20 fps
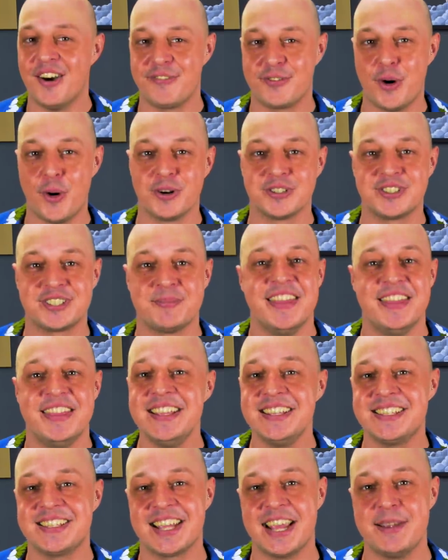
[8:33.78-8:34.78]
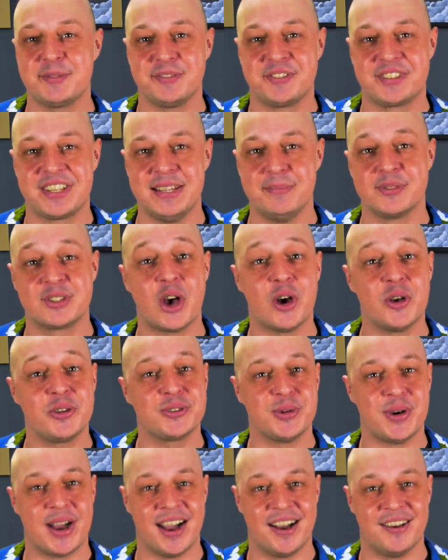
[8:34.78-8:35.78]
Of course, these types of schemes
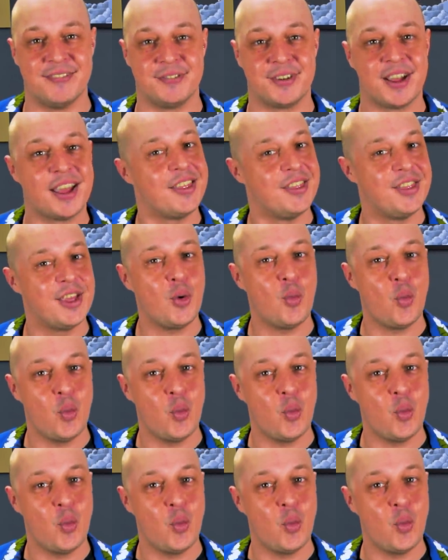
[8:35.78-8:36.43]
also have their